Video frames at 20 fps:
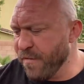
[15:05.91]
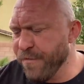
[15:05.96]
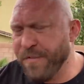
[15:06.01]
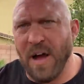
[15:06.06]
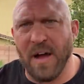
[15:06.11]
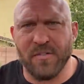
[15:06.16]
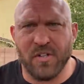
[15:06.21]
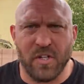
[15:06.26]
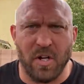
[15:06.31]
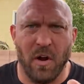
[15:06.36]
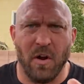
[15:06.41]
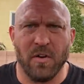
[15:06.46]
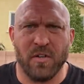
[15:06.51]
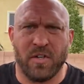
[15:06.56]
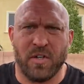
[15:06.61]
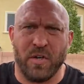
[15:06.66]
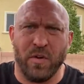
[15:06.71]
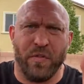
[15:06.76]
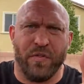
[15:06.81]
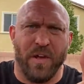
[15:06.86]
5
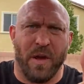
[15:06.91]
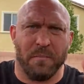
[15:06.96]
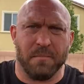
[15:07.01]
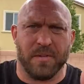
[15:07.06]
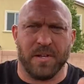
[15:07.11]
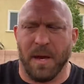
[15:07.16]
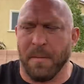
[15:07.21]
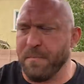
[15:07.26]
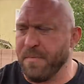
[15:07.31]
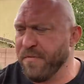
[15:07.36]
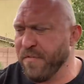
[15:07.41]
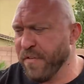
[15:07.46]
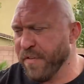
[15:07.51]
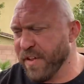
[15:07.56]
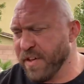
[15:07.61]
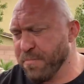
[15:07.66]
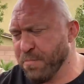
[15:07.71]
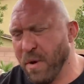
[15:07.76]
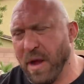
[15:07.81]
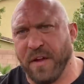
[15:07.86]
stars, 2 thumbs up for
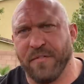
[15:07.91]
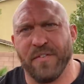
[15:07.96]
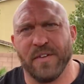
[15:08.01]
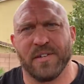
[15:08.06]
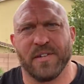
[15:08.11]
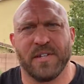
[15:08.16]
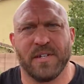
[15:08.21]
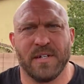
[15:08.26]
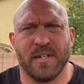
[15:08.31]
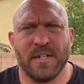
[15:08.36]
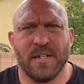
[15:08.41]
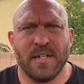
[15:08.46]
this breakfast.